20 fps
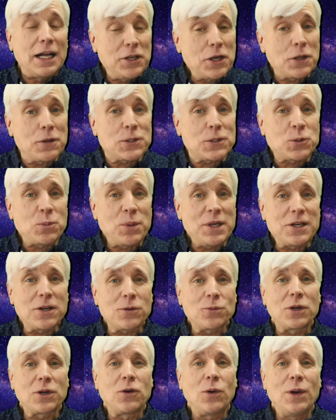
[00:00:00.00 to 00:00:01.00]
Another
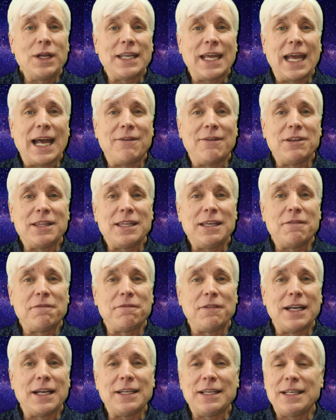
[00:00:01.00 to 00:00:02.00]
speaker we're going to have at the
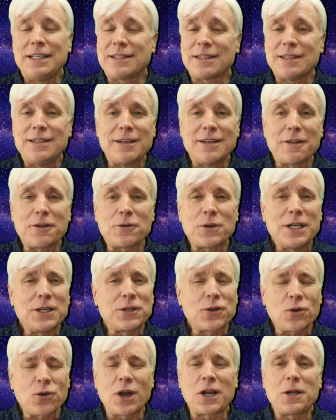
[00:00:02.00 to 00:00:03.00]
event is another
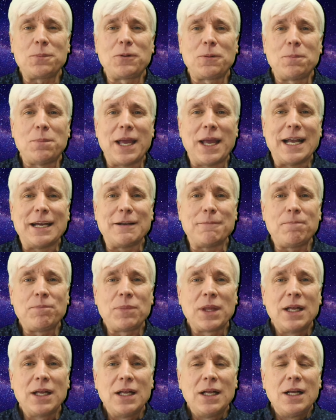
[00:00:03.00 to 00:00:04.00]
incredible man
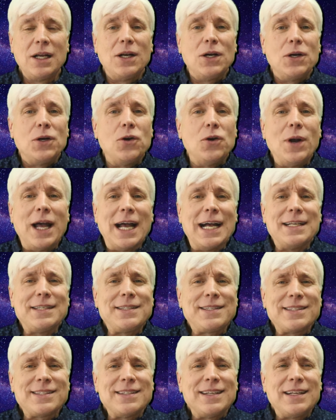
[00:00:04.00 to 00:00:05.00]
who
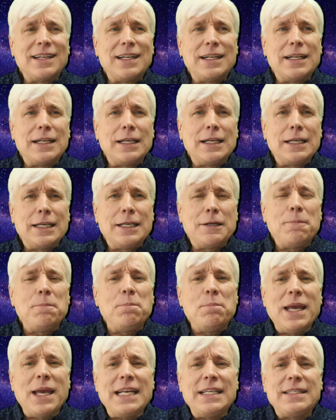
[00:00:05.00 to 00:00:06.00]
has an
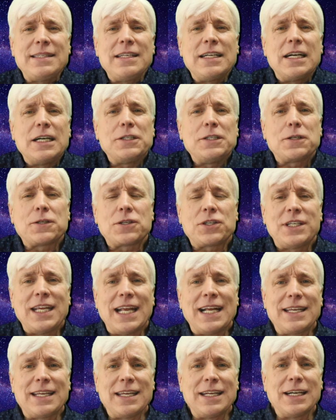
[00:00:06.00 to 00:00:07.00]
amazing
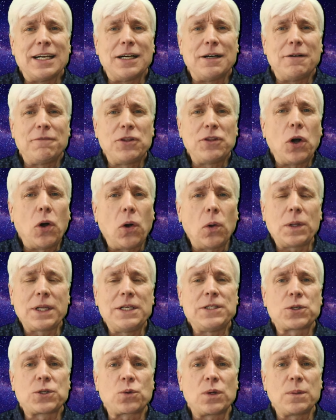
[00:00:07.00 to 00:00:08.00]
understanding of the
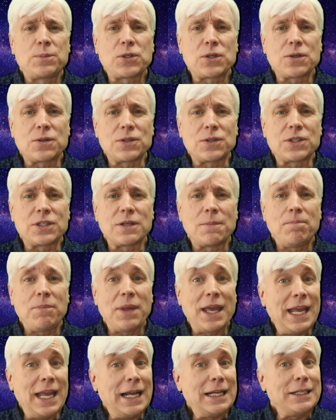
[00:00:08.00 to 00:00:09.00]
Holy Scriptures
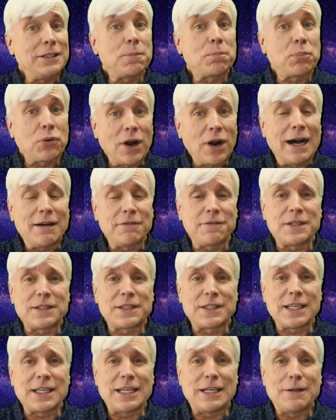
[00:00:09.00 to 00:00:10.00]
and
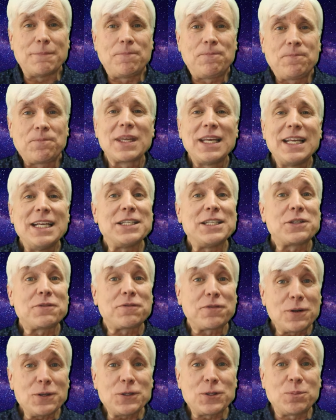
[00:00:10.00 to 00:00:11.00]
prophecy. His
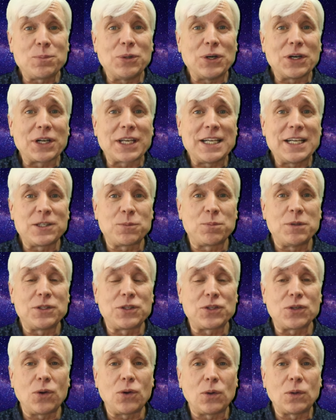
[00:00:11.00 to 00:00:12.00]
first book has
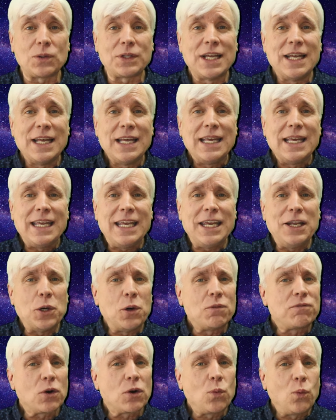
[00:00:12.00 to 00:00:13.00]
been sold in
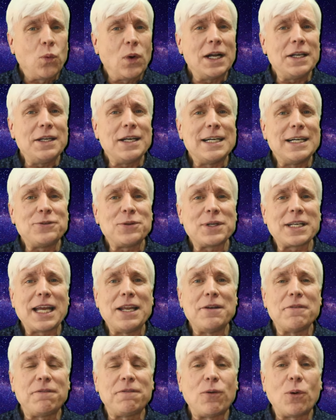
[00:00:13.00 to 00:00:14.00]
over
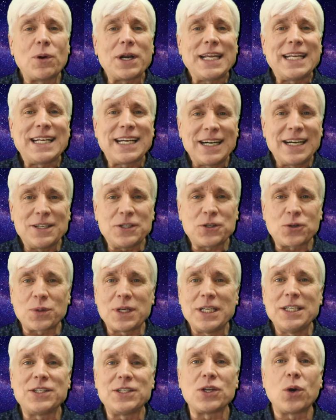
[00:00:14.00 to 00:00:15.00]
140
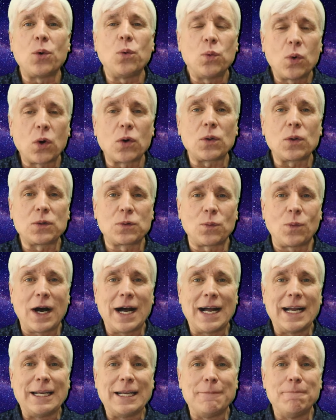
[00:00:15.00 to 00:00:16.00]
countries
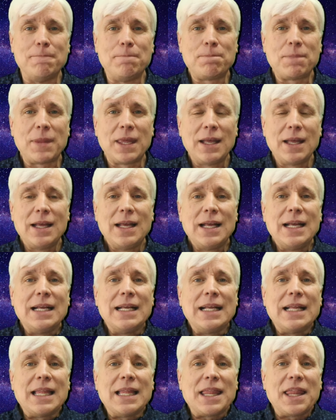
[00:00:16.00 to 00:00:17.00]
worldwide.
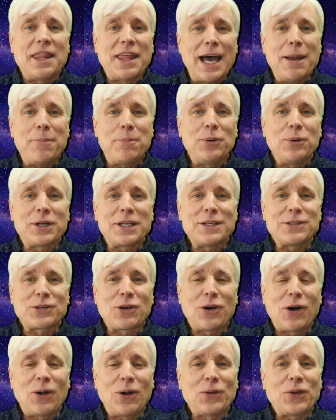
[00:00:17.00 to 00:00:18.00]
That book
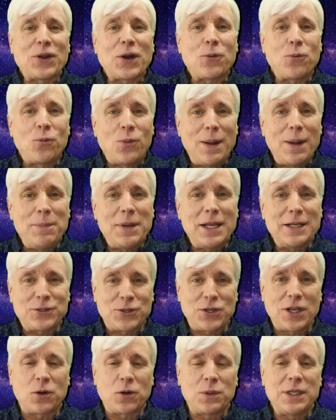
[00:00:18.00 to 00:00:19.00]
is called A Remnant
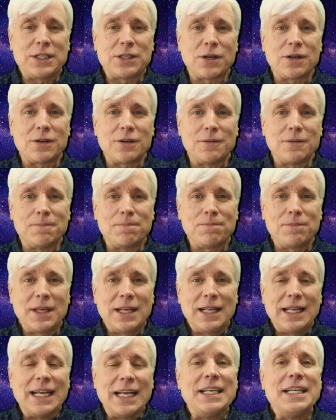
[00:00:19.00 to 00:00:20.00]
Shall Return,
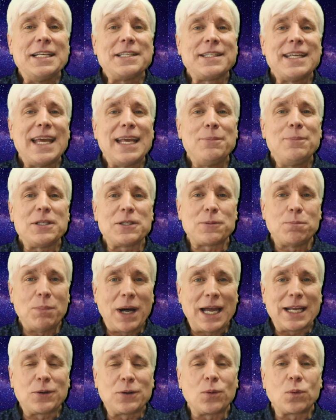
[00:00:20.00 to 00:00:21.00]
and his name is
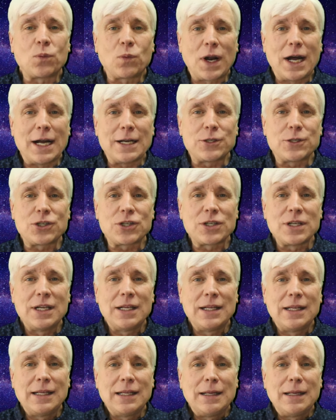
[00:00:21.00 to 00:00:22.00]
Michael Rush.
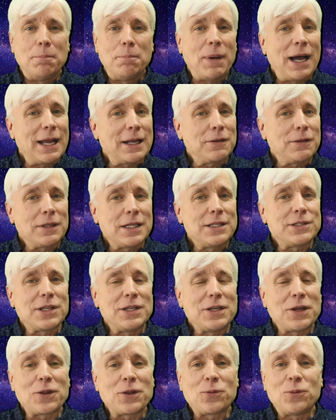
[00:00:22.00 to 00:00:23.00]
Michael is
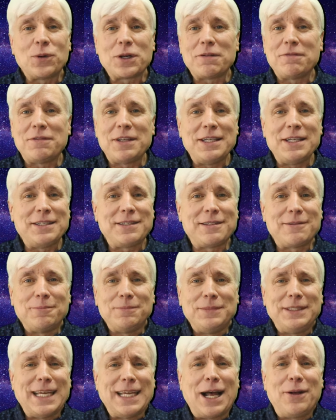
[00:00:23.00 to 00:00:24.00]
another one of these
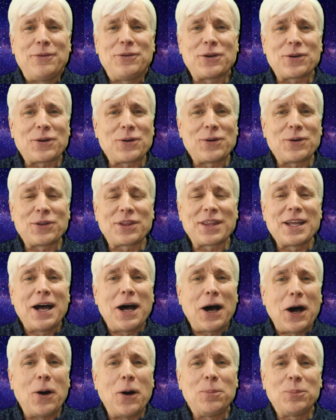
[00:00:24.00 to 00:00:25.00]
down to earth,
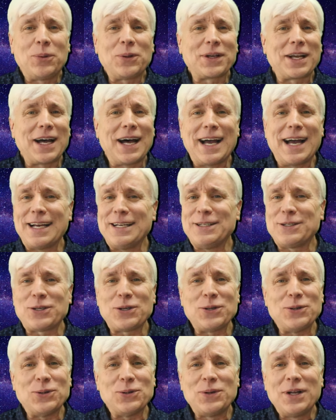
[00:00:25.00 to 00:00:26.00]
humble
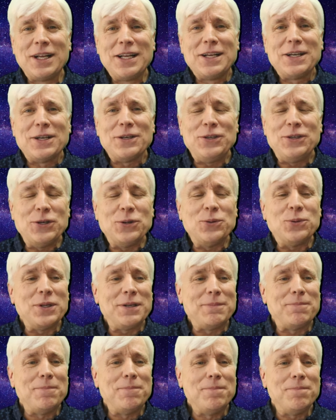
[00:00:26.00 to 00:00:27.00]
guys who you
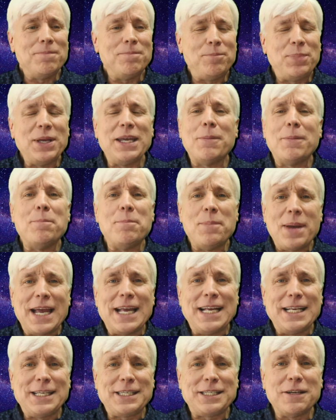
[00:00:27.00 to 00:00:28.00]
would be
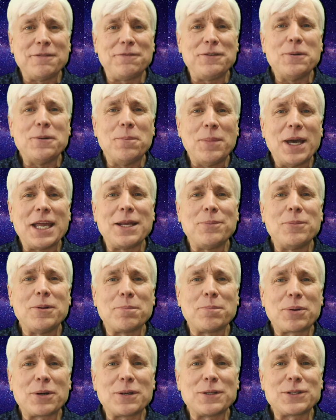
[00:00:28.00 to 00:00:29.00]
amazed if you met him
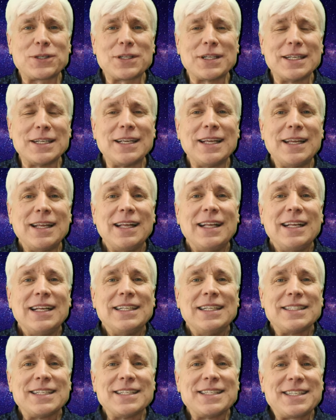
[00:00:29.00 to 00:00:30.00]
in person
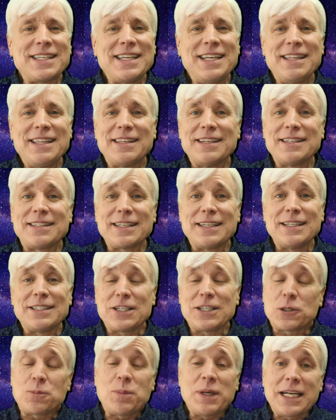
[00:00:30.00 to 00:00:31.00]
to see that uh,
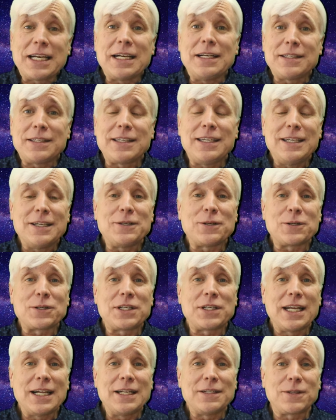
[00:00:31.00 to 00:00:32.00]
just because he
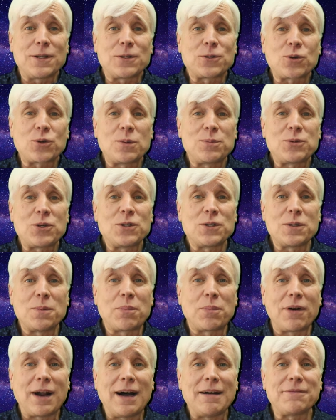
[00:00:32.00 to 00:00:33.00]
understands the scriptures
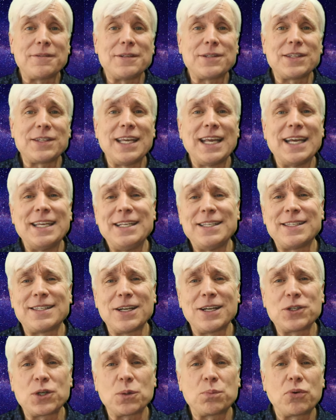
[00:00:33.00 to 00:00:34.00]
and prophecy and he's
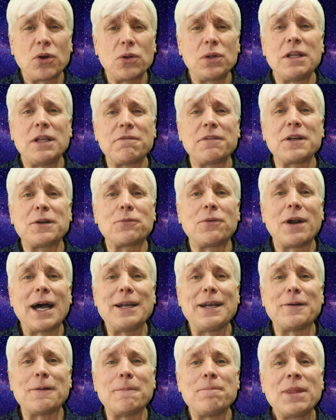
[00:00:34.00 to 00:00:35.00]
such a prolific
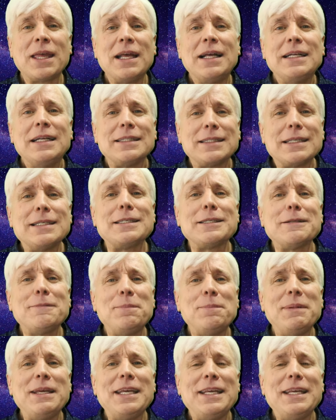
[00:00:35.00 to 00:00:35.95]
writer doesn't